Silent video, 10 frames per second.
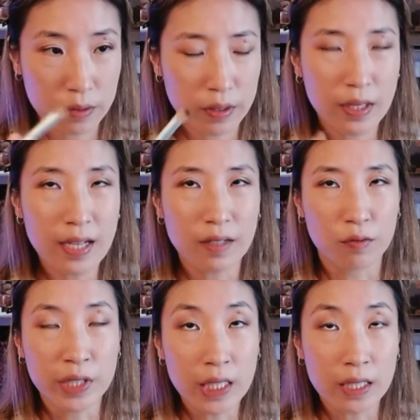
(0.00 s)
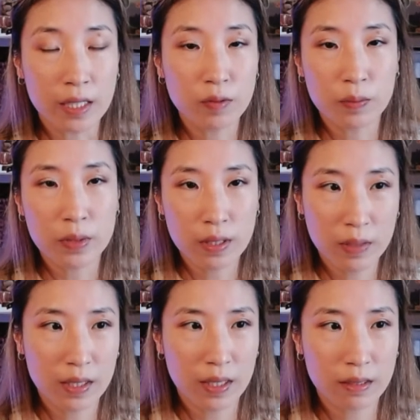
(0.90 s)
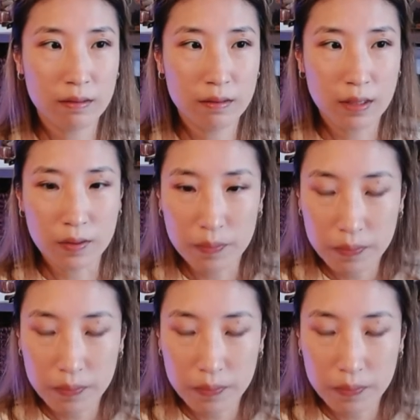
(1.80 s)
or not a really nice one, but something that has